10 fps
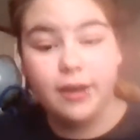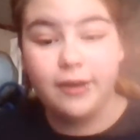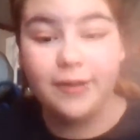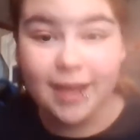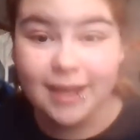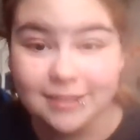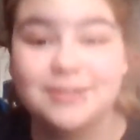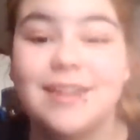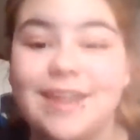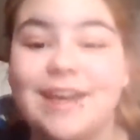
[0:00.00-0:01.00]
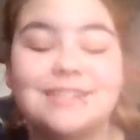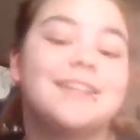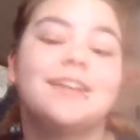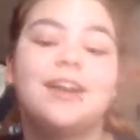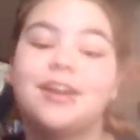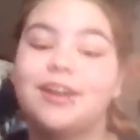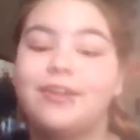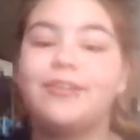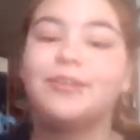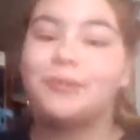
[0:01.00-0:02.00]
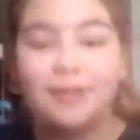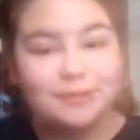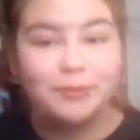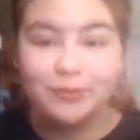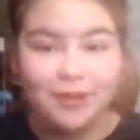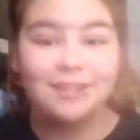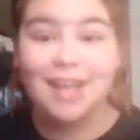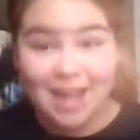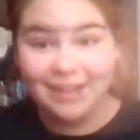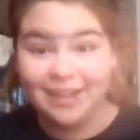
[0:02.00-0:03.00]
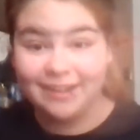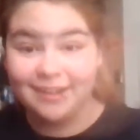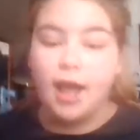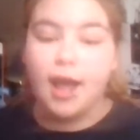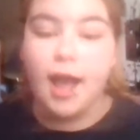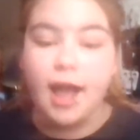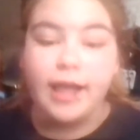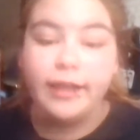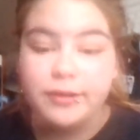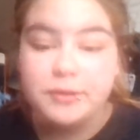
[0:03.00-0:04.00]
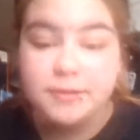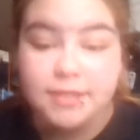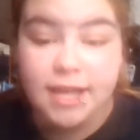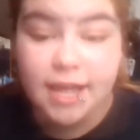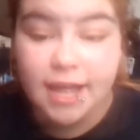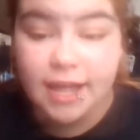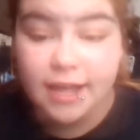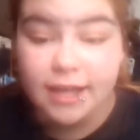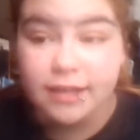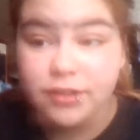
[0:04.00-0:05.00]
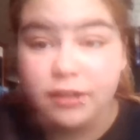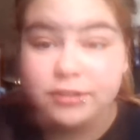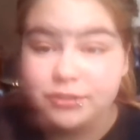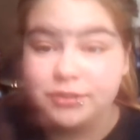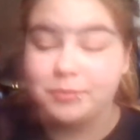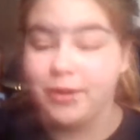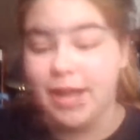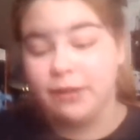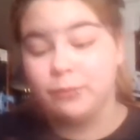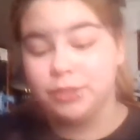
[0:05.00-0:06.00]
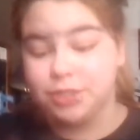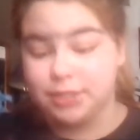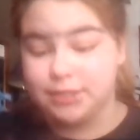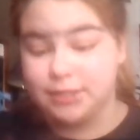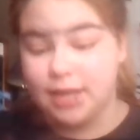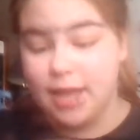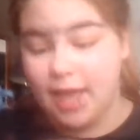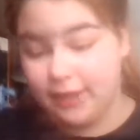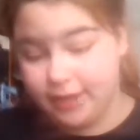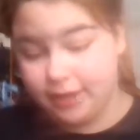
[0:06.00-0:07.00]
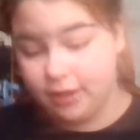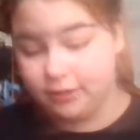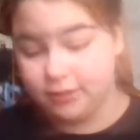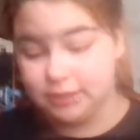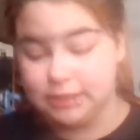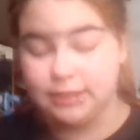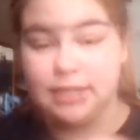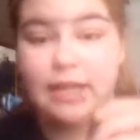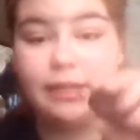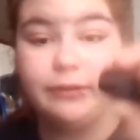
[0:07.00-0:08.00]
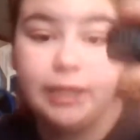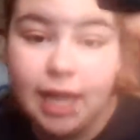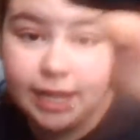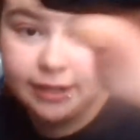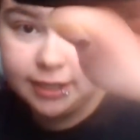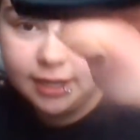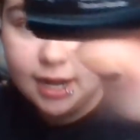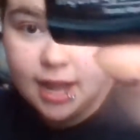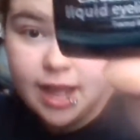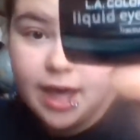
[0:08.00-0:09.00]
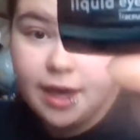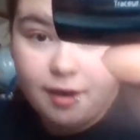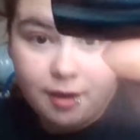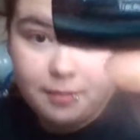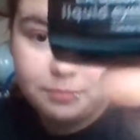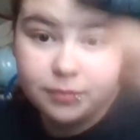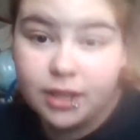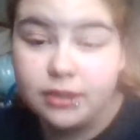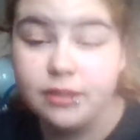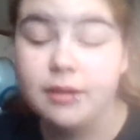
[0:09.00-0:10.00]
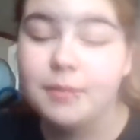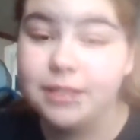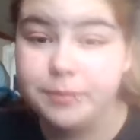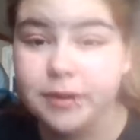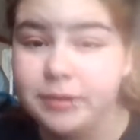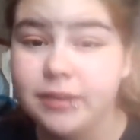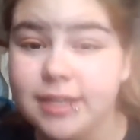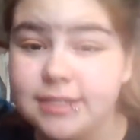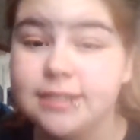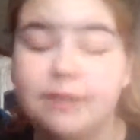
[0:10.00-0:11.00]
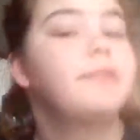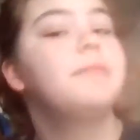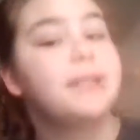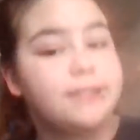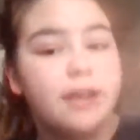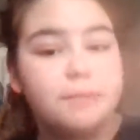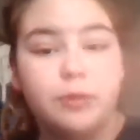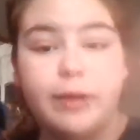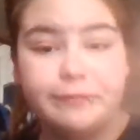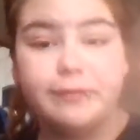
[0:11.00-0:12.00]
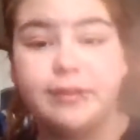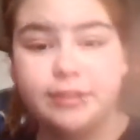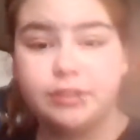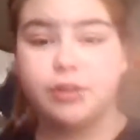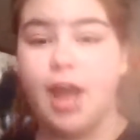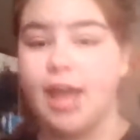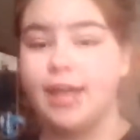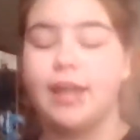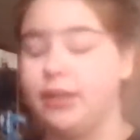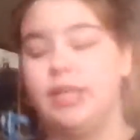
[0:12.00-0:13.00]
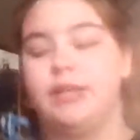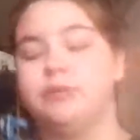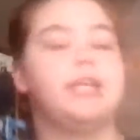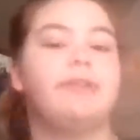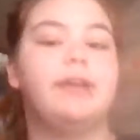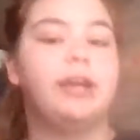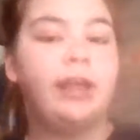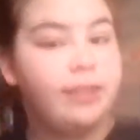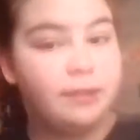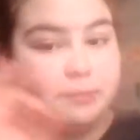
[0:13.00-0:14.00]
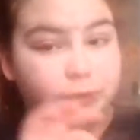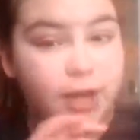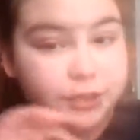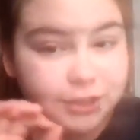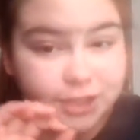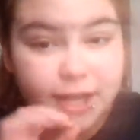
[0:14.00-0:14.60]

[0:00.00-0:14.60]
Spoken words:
Okay, so now that's done, you're going to want to move on to eyeliner. I use a dollar store brand, which is LA Colors liquid liner. The best part about this is if you mess up, you wait for it to dry and you use like a very thin brush.